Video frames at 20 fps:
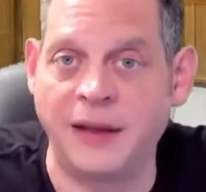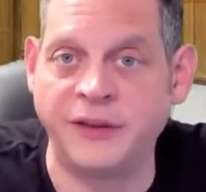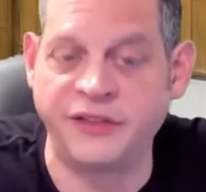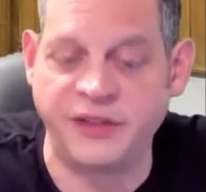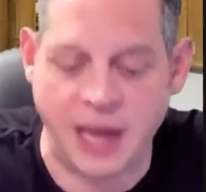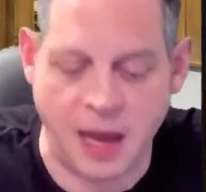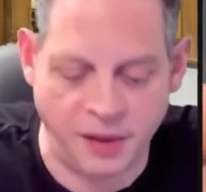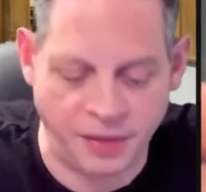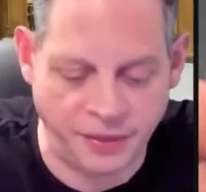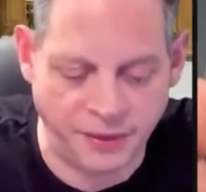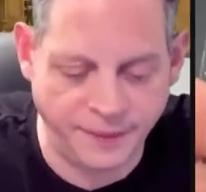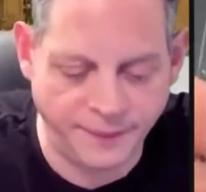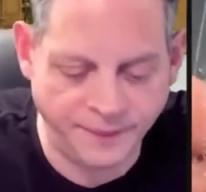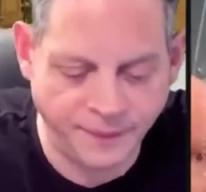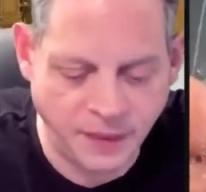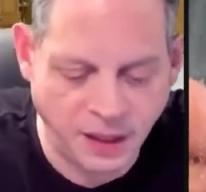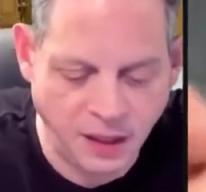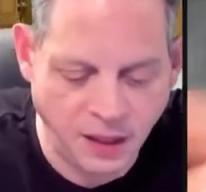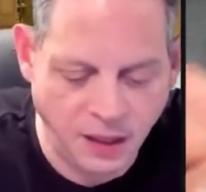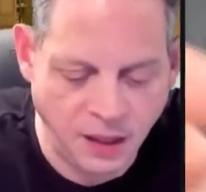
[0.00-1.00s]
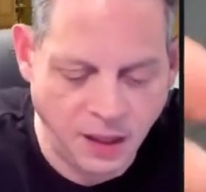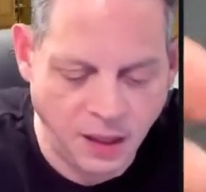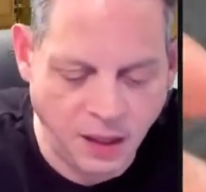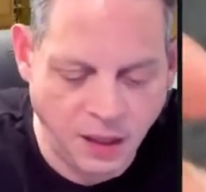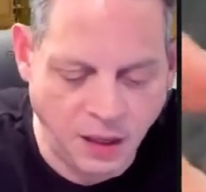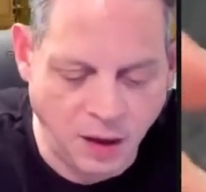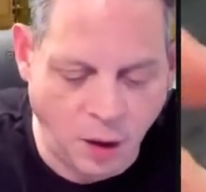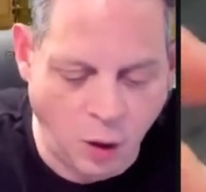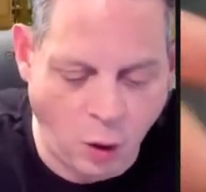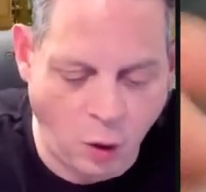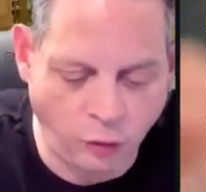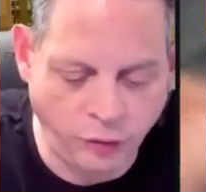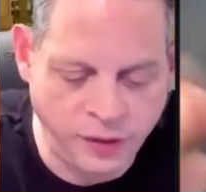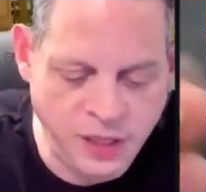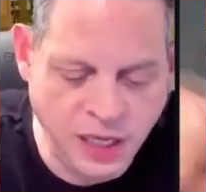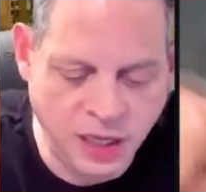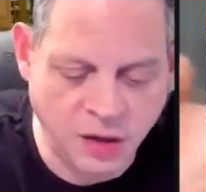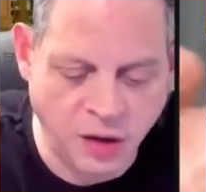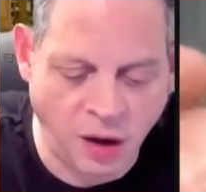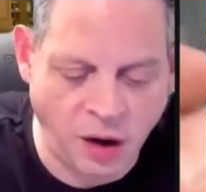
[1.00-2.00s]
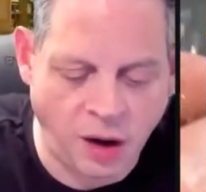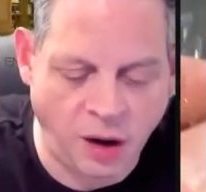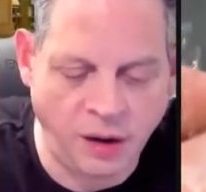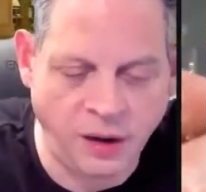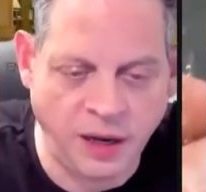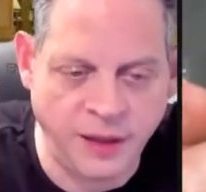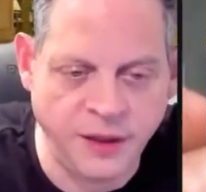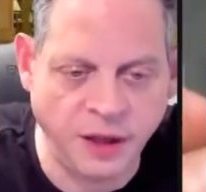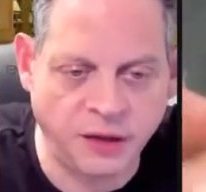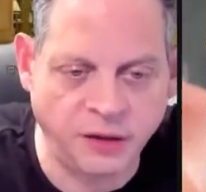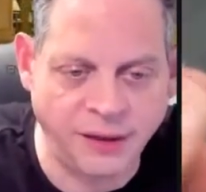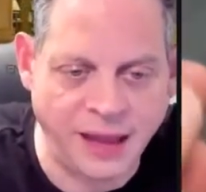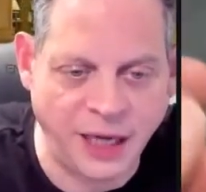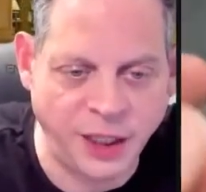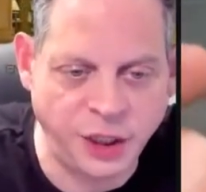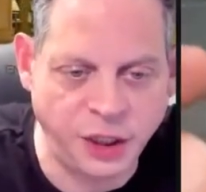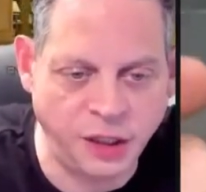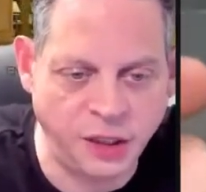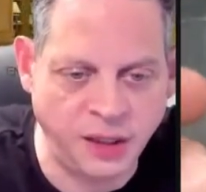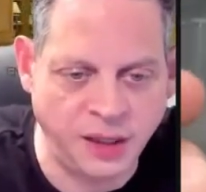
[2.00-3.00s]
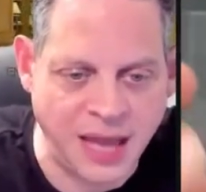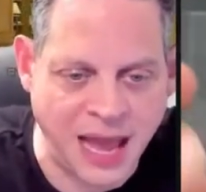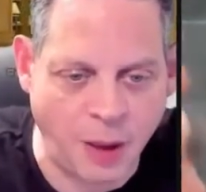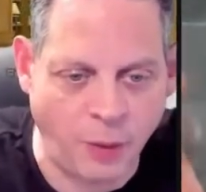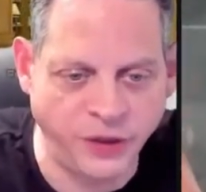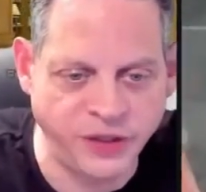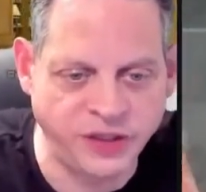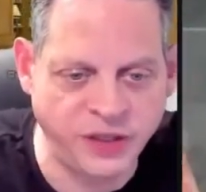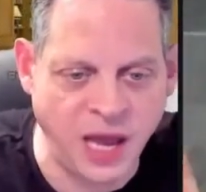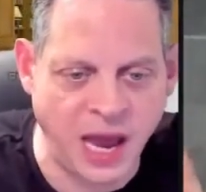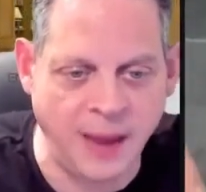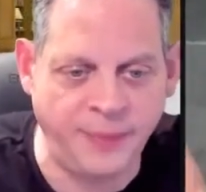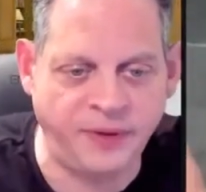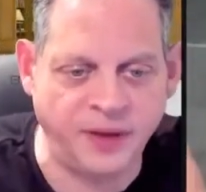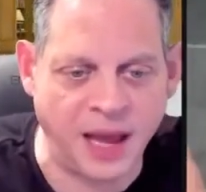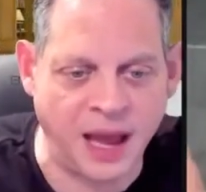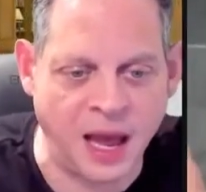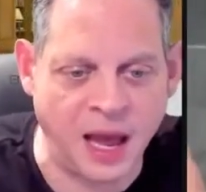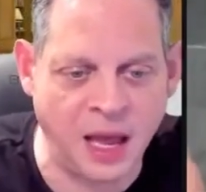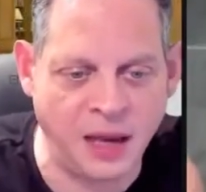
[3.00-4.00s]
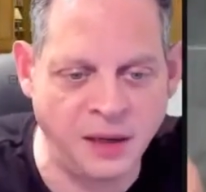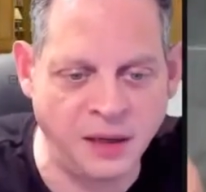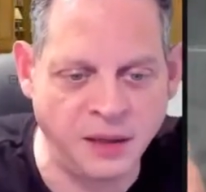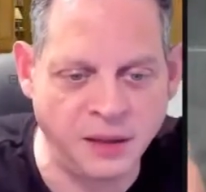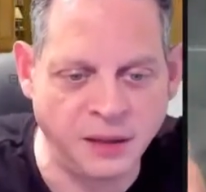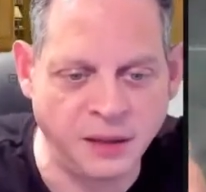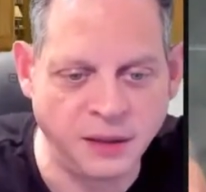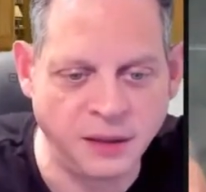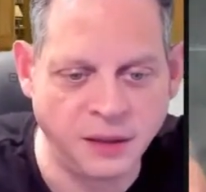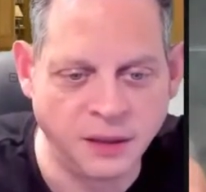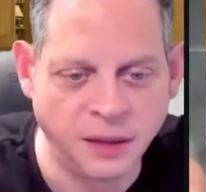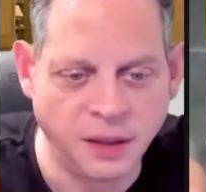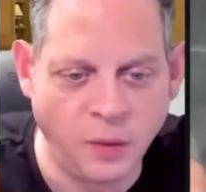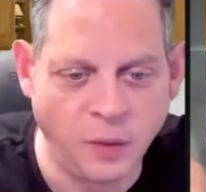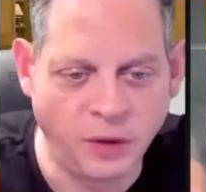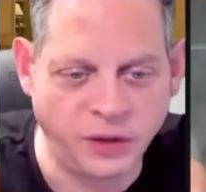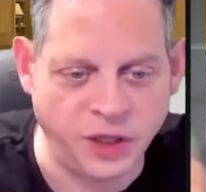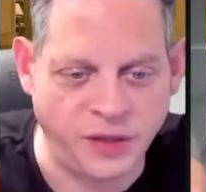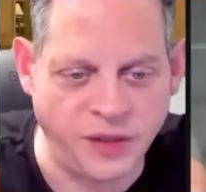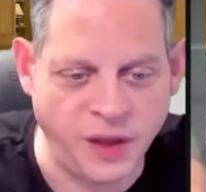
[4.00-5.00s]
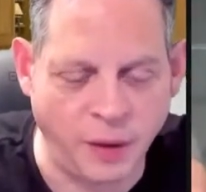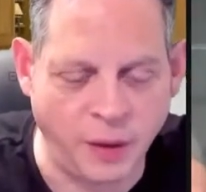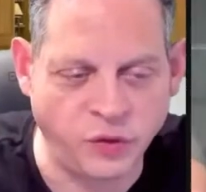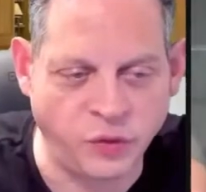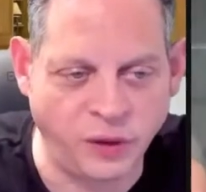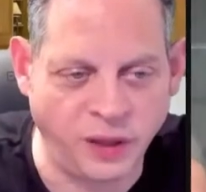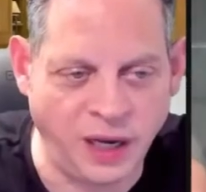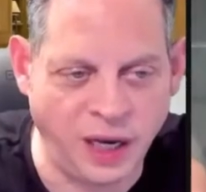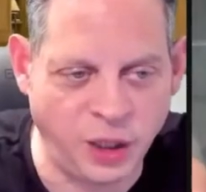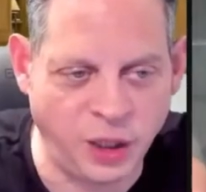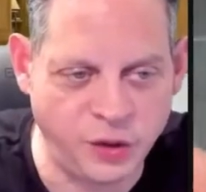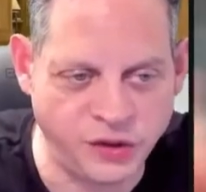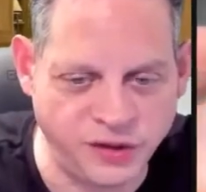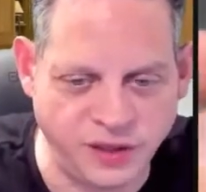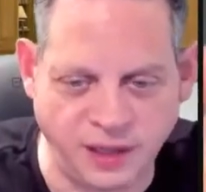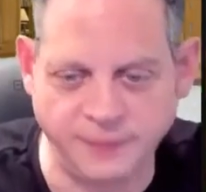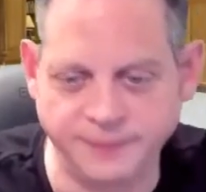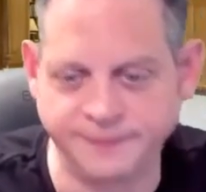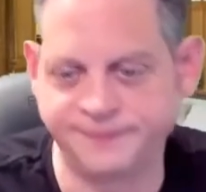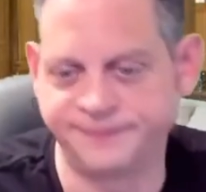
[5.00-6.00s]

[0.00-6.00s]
south. Only card in the collection that was typed on, which I thought was really interesting.